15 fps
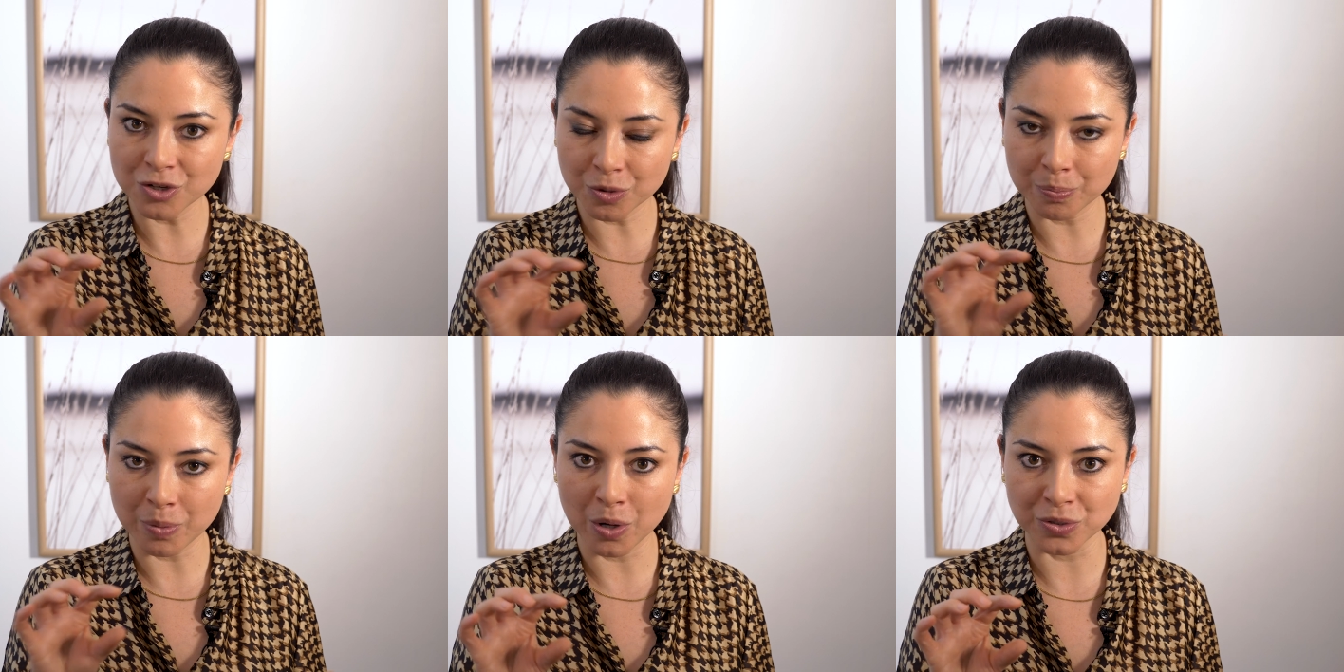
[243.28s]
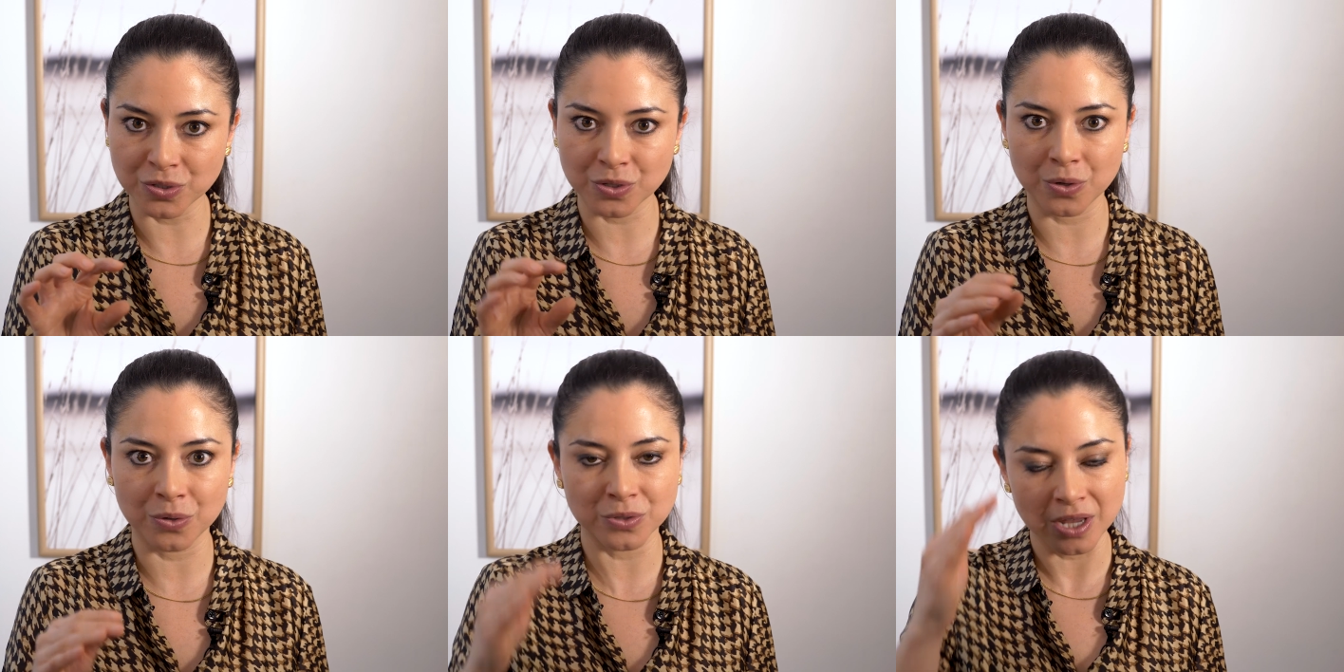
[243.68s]
your
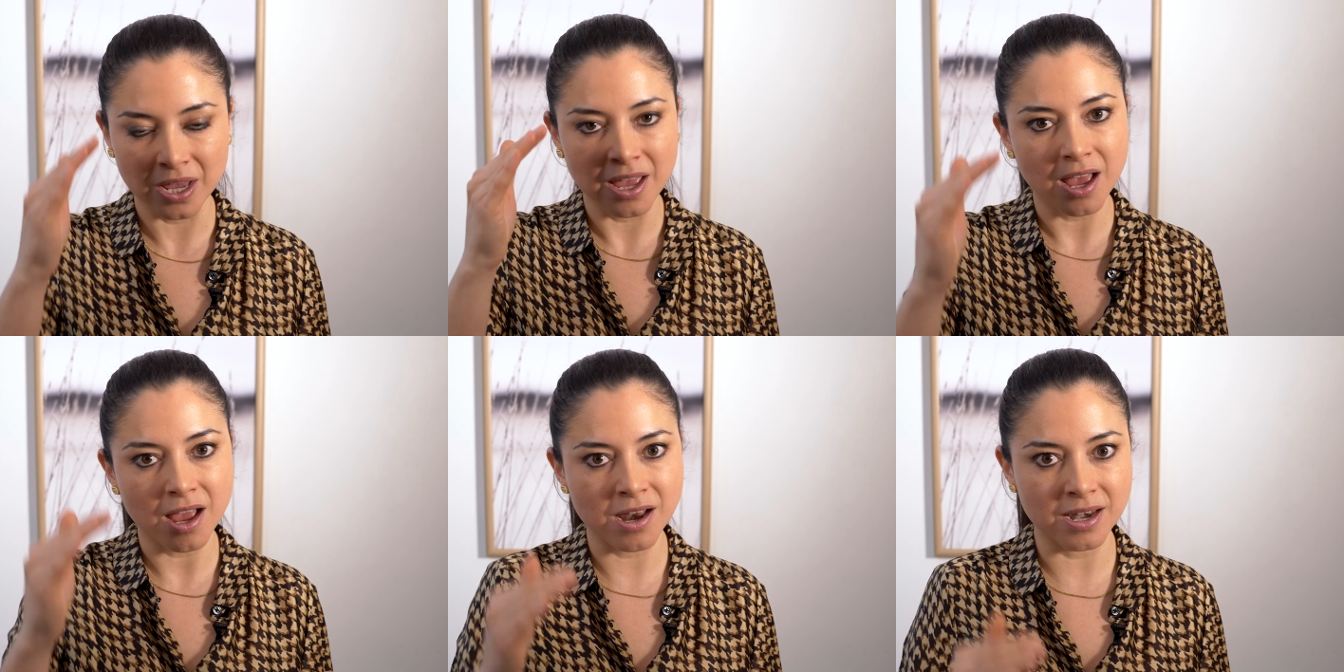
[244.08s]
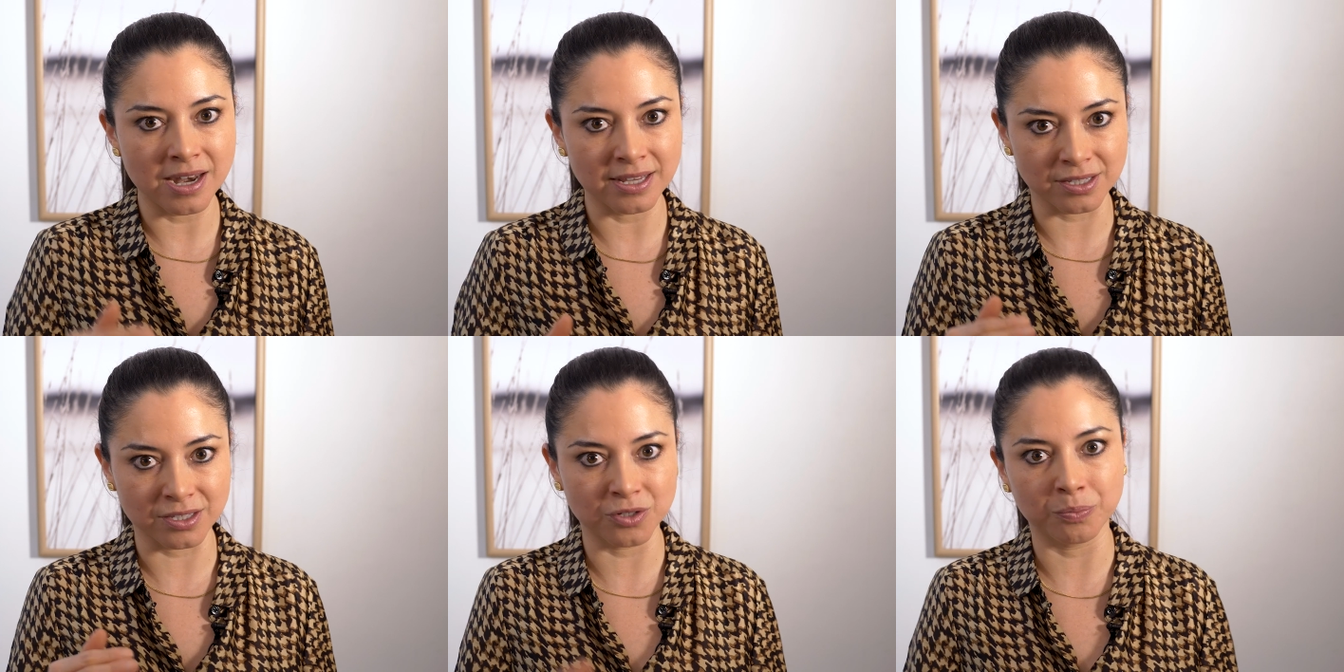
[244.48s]
postcode a
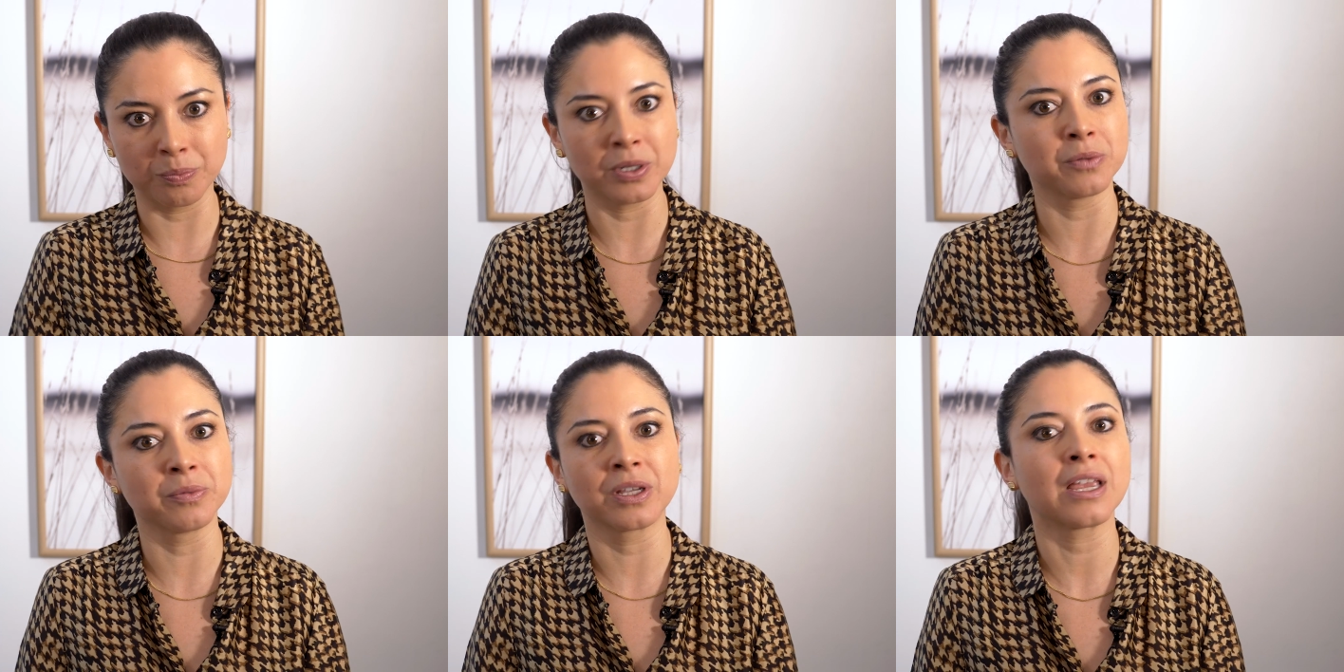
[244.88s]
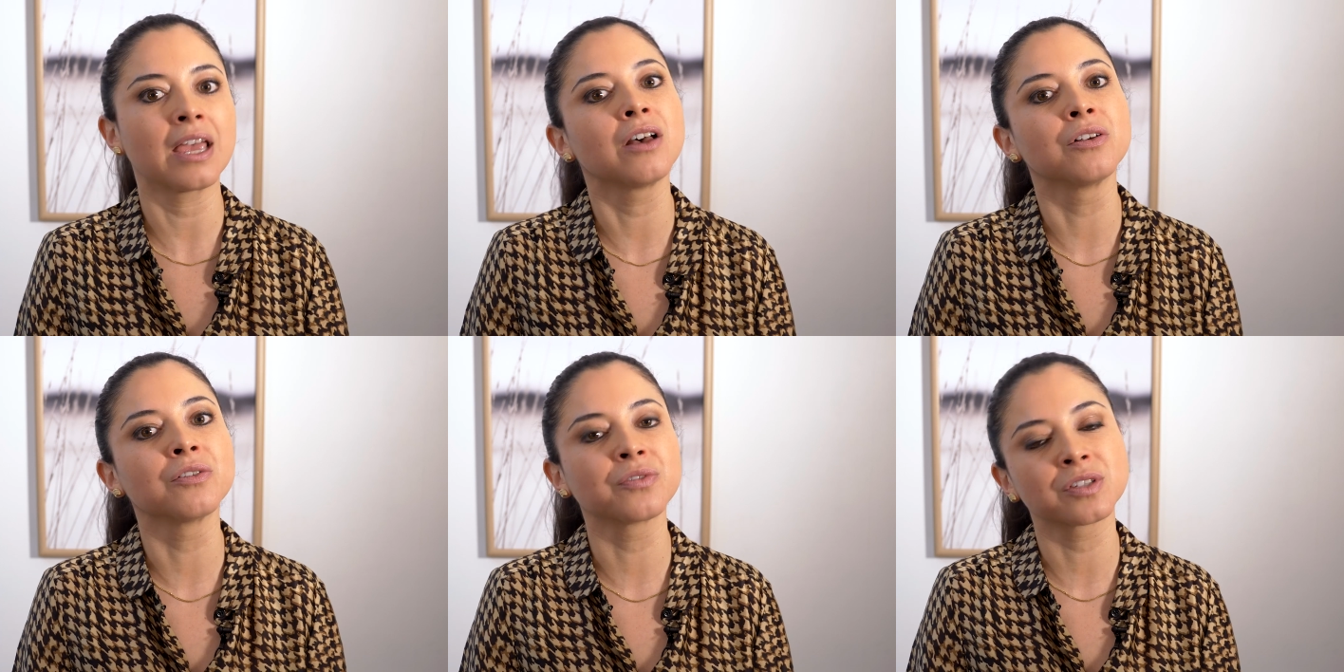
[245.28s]
list of pelvic
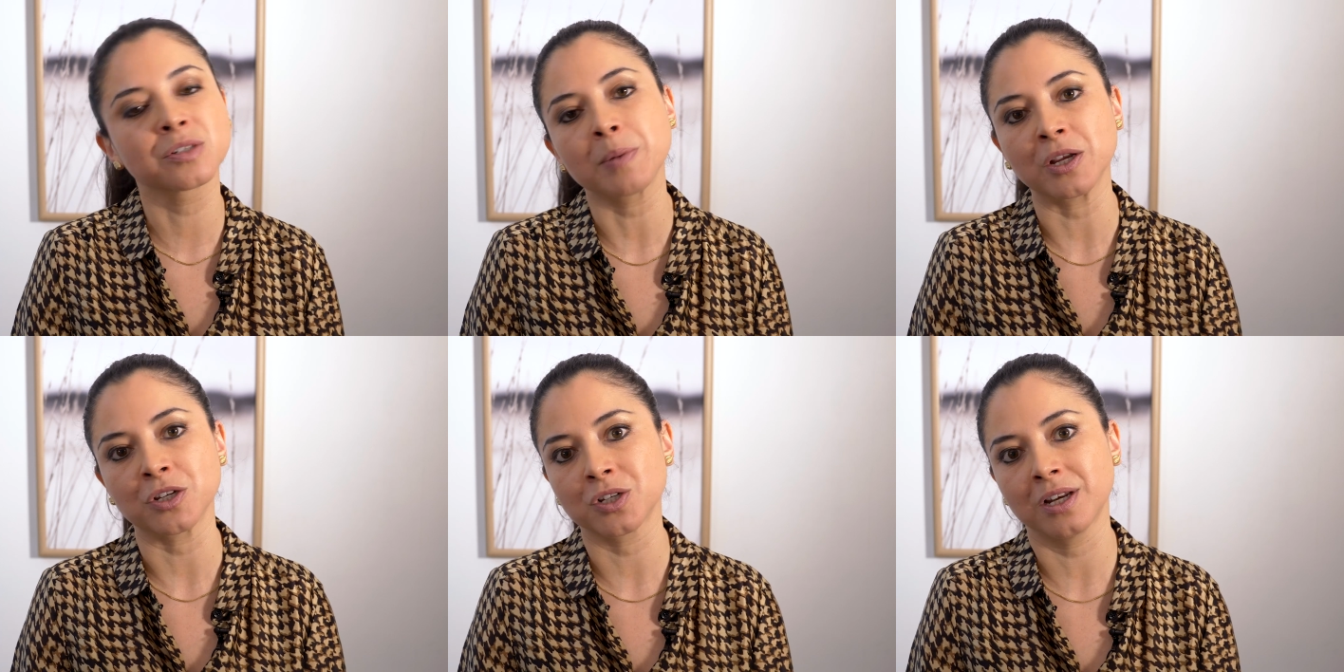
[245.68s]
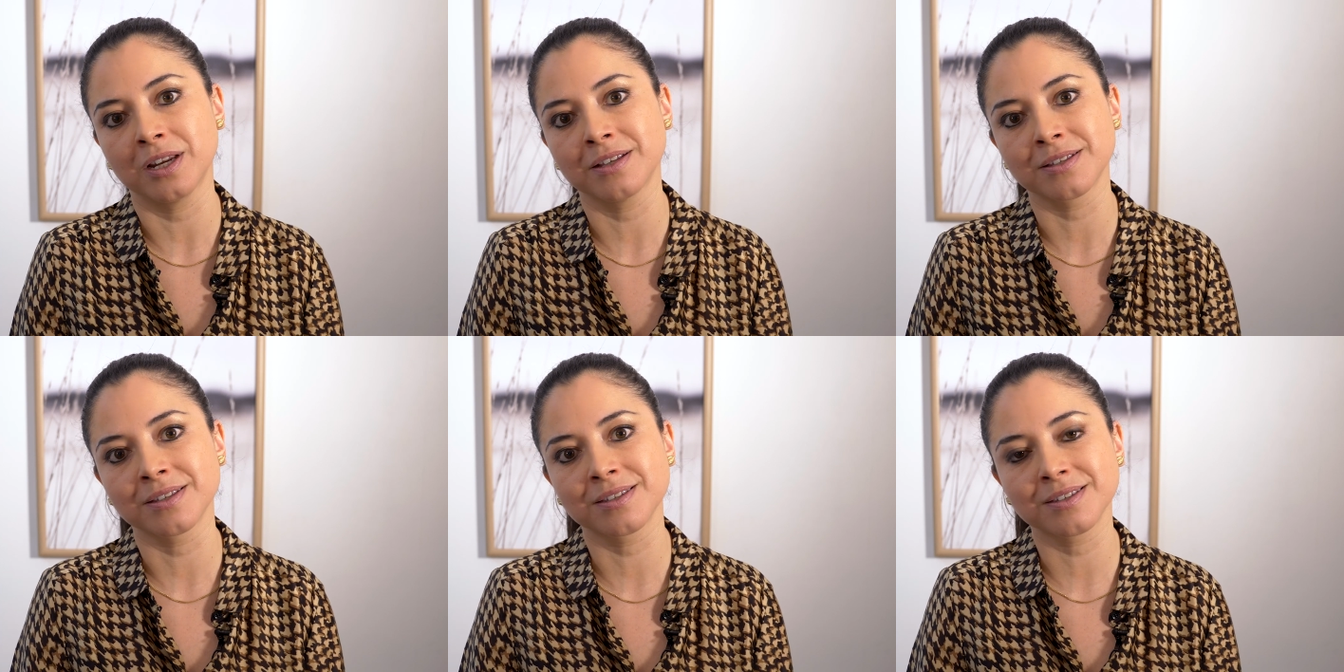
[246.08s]
health
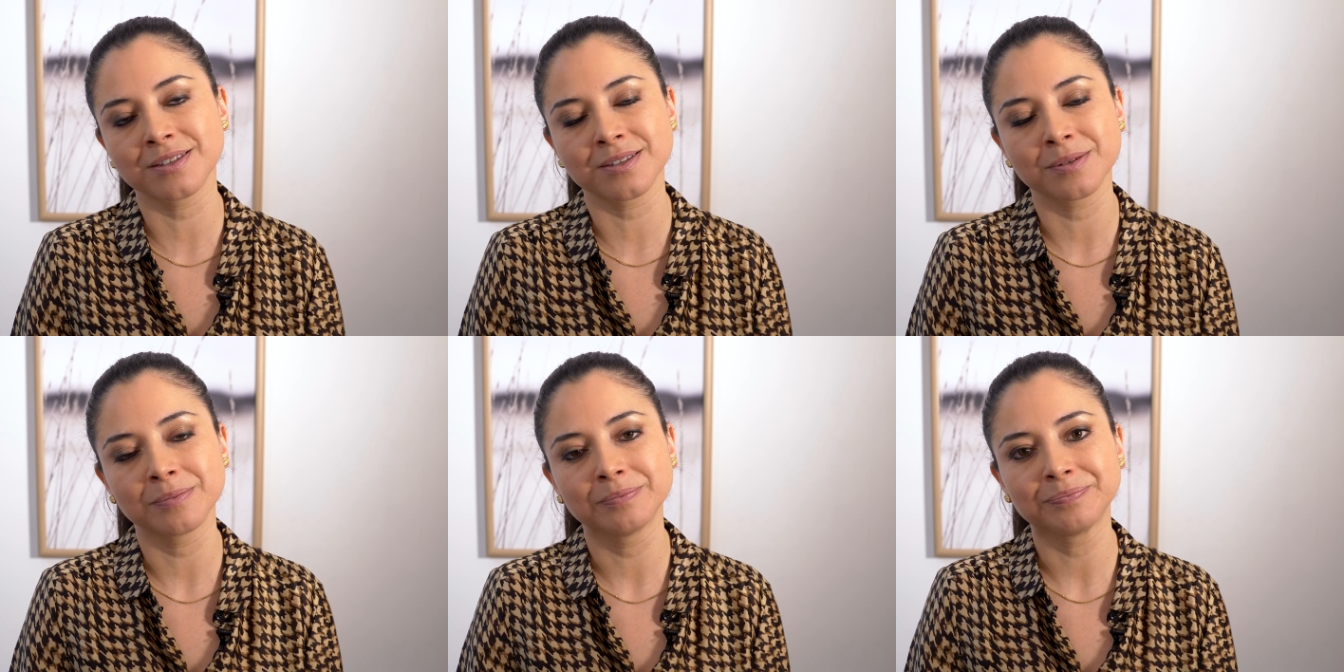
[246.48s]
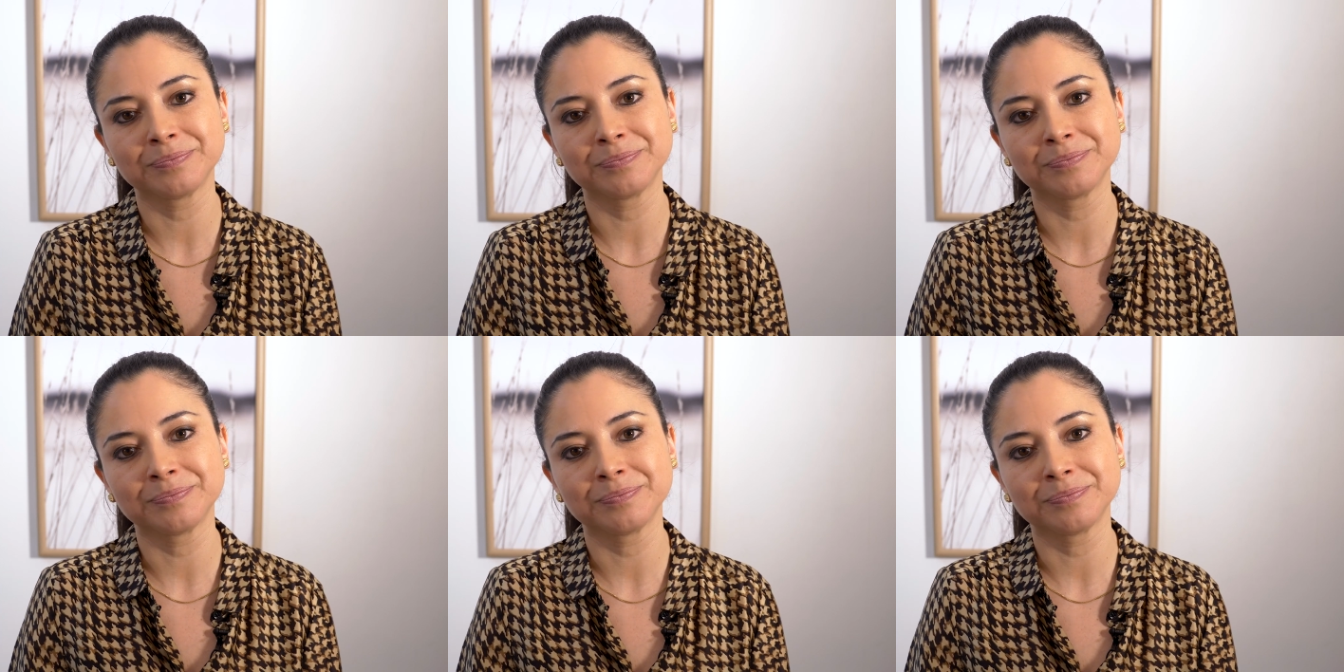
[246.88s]
specialists.